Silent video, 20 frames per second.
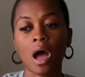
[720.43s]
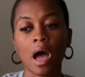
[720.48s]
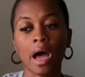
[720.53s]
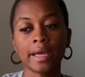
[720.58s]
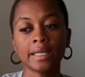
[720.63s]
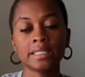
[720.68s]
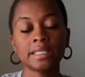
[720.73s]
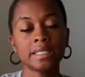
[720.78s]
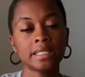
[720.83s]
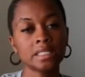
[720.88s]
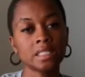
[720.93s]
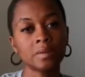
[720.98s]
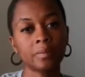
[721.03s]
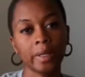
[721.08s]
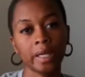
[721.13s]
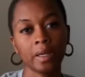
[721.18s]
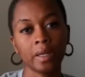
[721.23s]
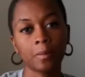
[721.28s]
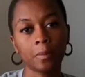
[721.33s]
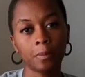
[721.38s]
I tend to
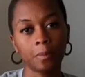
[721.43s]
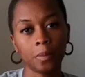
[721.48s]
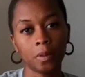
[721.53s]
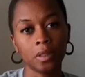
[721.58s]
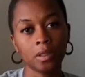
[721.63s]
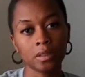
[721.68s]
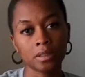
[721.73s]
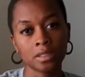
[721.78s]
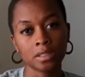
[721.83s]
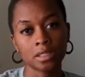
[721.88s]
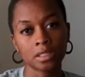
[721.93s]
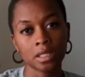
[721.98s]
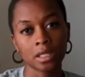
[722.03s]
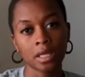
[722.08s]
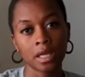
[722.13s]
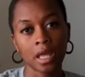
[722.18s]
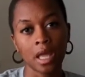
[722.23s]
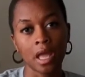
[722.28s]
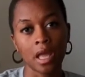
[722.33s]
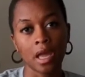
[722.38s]
pick books
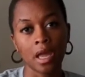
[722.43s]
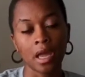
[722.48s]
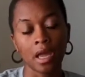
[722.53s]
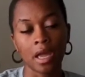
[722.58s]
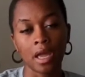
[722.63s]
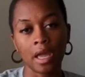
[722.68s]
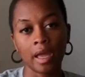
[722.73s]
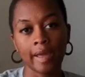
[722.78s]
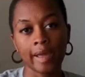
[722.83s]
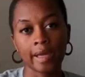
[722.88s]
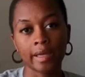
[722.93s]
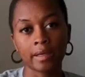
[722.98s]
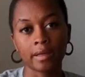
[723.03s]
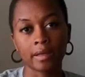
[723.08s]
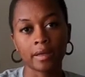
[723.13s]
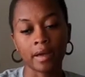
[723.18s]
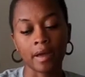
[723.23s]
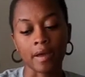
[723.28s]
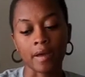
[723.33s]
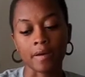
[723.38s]
and
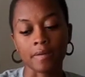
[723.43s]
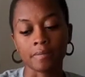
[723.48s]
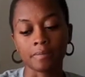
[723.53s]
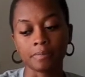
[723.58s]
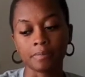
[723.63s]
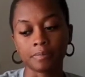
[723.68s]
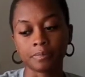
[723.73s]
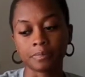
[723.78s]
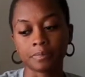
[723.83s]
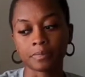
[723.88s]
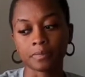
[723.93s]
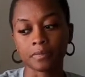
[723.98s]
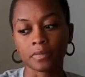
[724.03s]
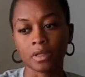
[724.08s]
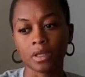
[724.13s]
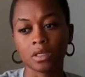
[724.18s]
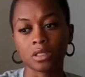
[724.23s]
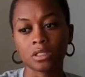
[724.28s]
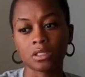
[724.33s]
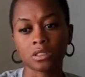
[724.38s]

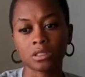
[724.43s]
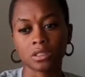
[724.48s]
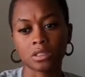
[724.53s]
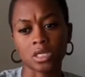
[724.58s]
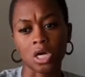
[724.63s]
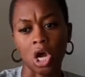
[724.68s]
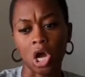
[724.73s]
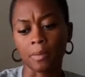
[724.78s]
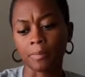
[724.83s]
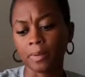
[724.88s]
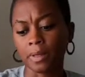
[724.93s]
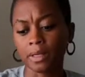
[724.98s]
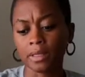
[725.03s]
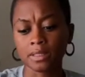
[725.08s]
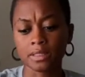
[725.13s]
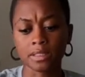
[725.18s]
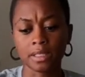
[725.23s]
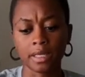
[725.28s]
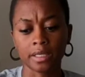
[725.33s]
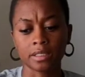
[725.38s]

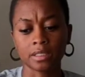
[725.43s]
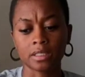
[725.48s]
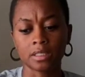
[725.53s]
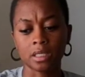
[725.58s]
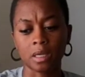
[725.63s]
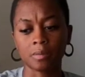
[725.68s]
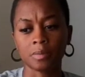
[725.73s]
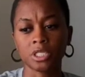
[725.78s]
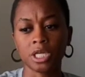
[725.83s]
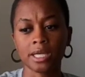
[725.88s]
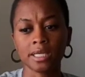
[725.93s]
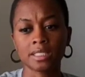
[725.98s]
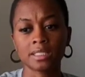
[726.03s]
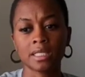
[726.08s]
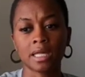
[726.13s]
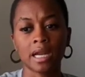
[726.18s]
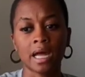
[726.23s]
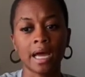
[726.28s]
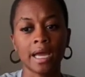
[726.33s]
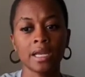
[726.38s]
topics and subjects
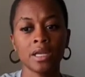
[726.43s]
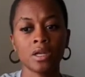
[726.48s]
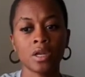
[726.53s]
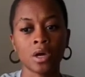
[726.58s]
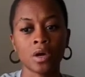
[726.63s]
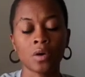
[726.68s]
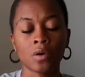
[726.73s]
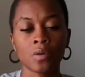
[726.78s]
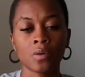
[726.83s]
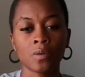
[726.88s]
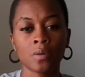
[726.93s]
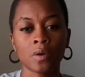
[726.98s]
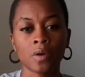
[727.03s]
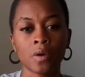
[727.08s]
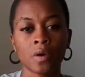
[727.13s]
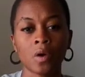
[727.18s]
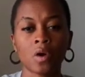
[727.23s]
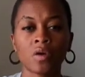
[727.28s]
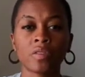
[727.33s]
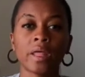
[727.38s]
that I know
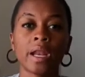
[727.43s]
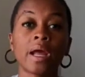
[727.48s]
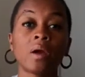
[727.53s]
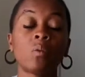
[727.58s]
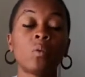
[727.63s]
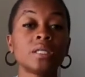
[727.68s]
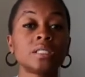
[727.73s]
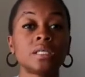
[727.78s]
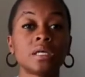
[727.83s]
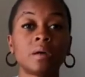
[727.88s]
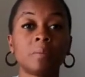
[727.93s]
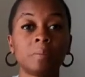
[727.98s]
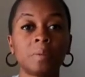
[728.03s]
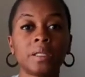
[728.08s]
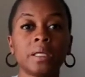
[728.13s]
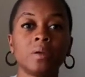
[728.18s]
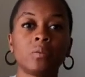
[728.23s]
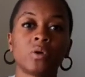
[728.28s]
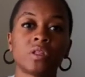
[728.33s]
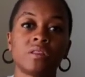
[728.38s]
or that I want to
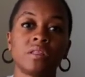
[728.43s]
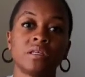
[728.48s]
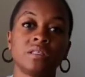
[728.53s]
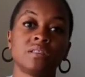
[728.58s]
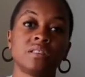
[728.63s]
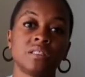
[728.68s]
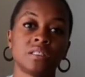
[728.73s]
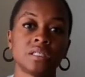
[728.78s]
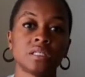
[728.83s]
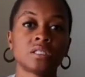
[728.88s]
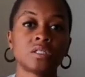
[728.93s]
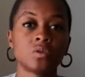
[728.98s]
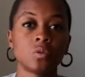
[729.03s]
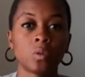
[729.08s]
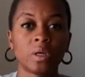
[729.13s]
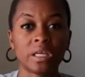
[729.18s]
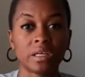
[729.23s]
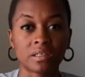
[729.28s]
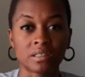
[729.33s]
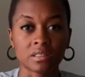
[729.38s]
complete within 6
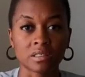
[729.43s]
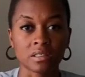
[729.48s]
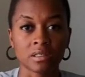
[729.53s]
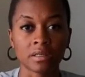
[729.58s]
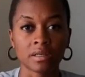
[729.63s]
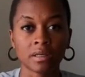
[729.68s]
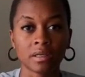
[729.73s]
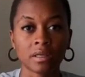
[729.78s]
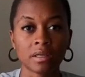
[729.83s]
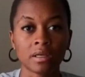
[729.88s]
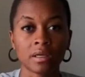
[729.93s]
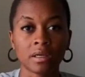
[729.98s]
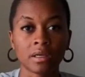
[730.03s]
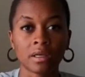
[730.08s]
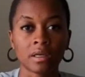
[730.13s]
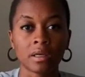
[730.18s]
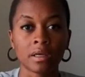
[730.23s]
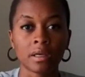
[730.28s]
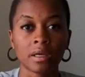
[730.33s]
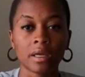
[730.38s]
weeks.
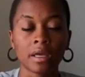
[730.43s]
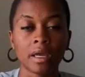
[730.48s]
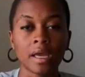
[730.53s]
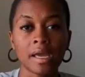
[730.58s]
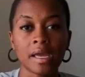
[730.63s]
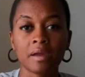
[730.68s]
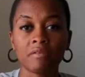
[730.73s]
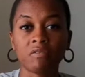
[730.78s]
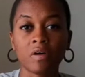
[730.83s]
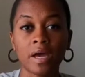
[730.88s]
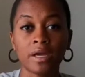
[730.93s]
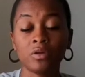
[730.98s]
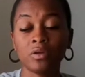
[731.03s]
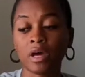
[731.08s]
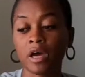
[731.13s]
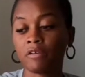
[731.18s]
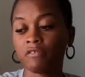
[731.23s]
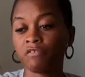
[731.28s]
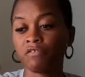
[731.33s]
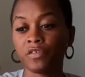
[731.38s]
If I do
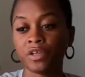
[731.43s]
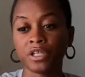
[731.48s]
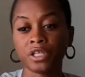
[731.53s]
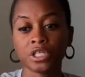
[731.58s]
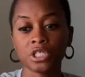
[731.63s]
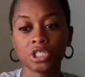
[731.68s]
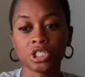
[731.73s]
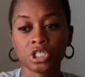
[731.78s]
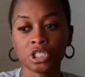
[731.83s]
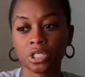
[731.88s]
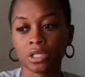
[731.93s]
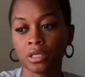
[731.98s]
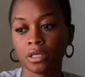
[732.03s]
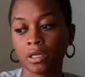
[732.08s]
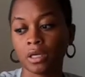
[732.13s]
not finish